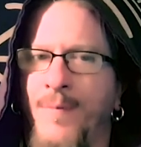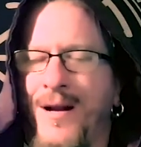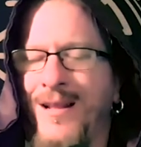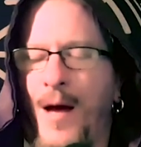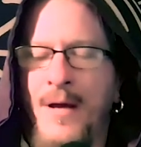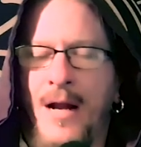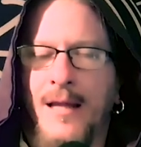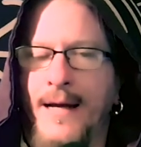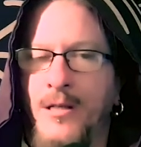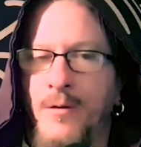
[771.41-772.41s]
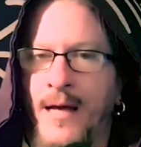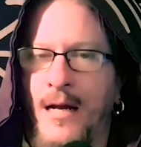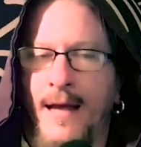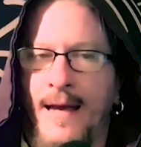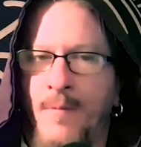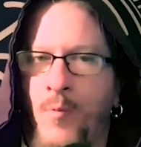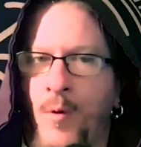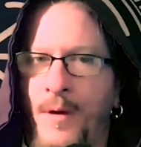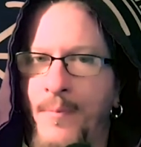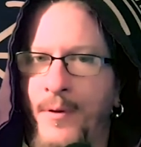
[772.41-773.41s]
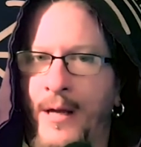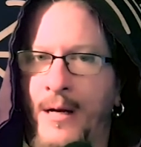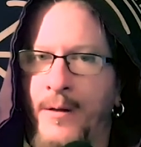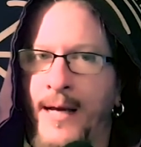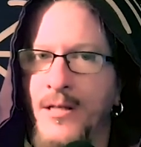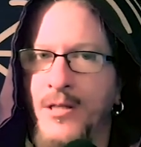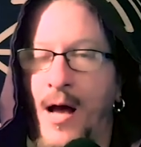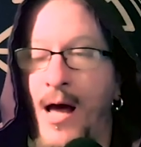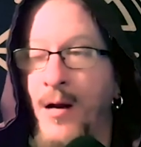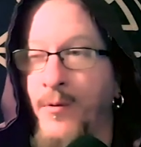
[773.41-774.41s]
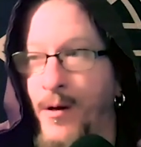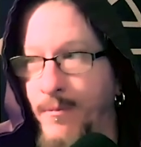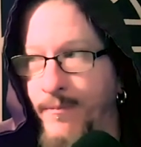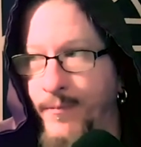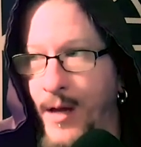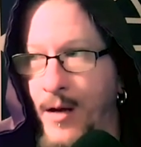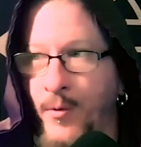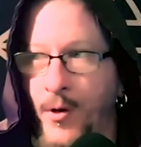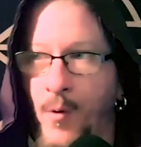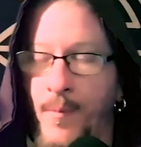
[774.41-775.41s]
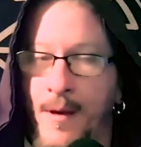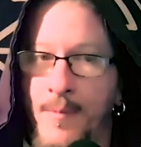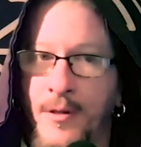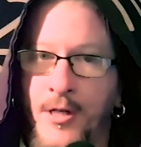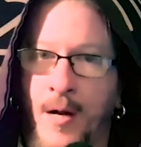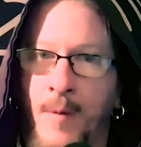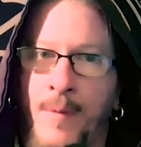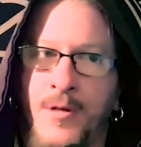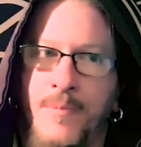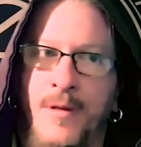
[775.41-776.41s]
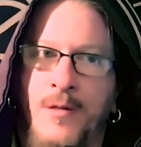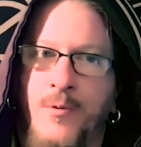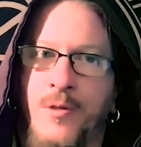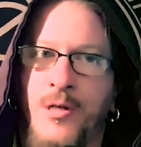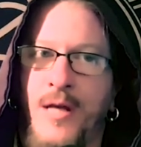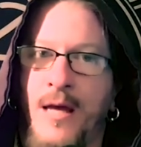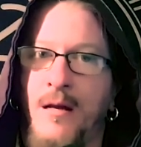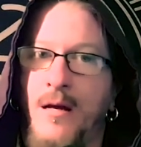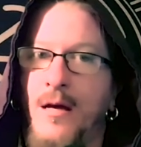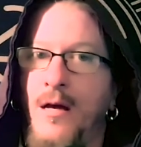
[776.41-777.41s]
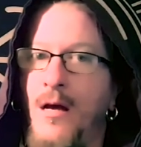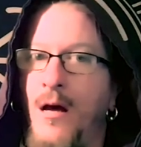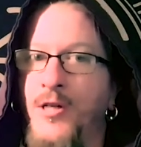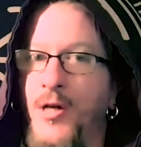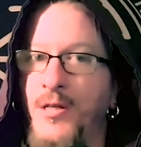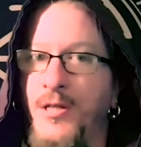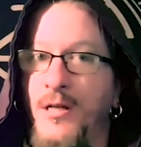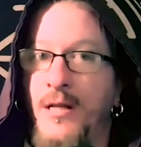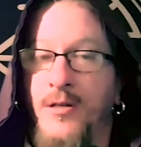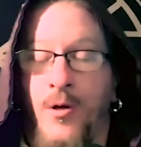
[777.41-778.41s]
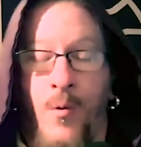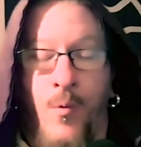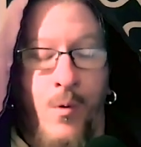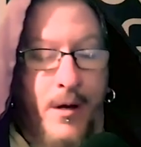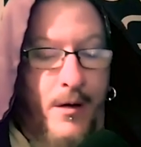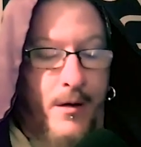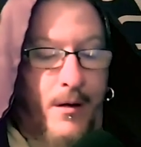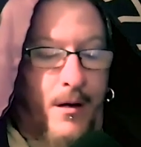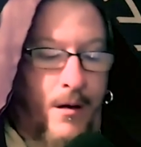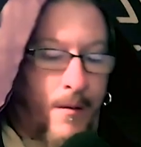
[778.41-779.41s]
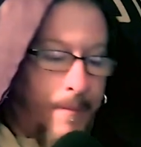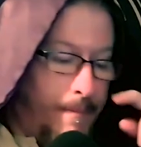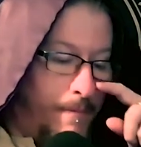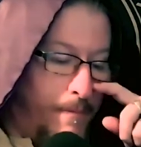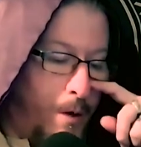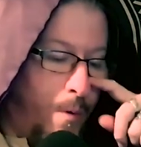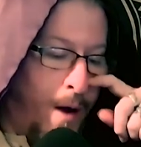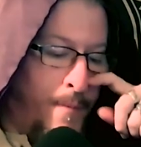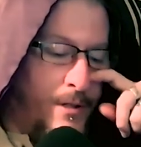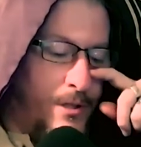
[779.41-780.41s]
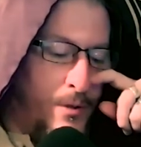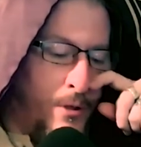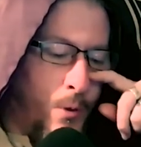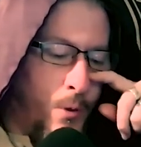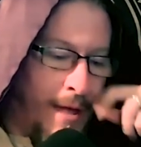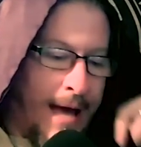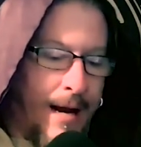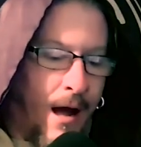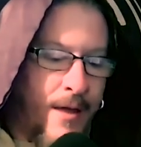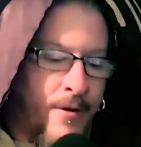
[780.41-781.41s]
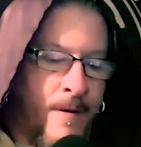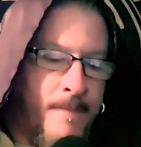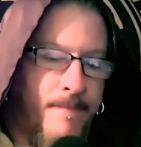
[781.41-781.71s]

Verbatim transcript: But I, I mean, I like doing that. I like getting more people in on that. So I don't know. I don't know. Maybe the channel membership things will just get adjusted. There's no um, requirements to enjoy that either.